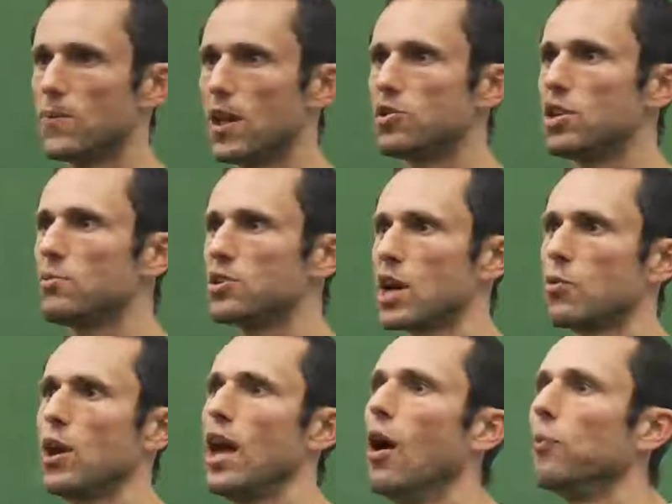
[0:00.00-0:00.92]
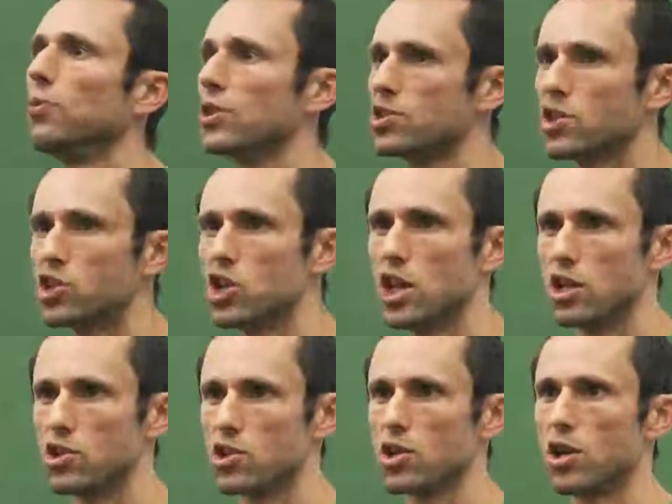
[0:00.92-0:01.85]
It seems like we're helpless to
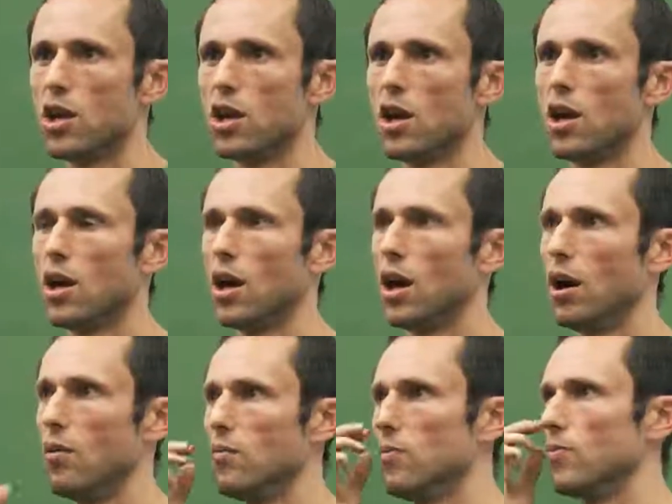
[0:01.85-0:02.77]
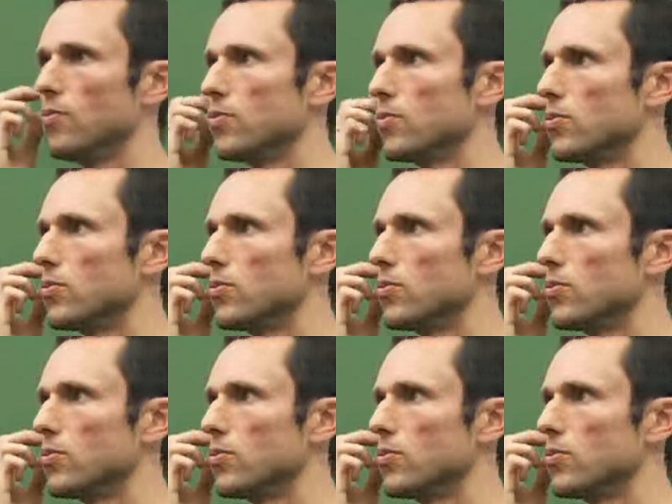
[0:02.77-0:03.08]
change. In